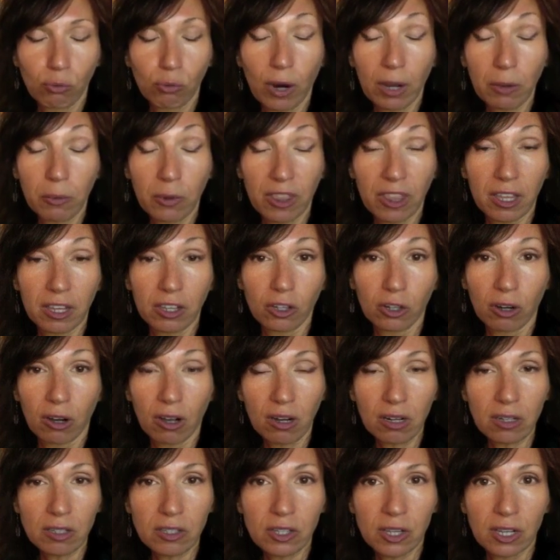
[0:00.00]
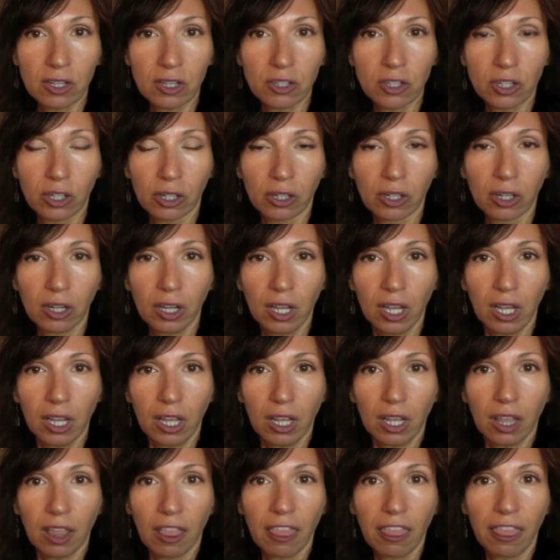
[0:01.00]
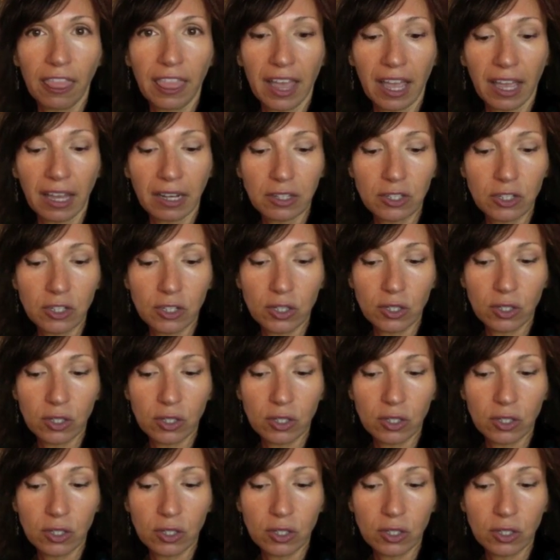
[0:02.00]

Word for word: right within your heart center. That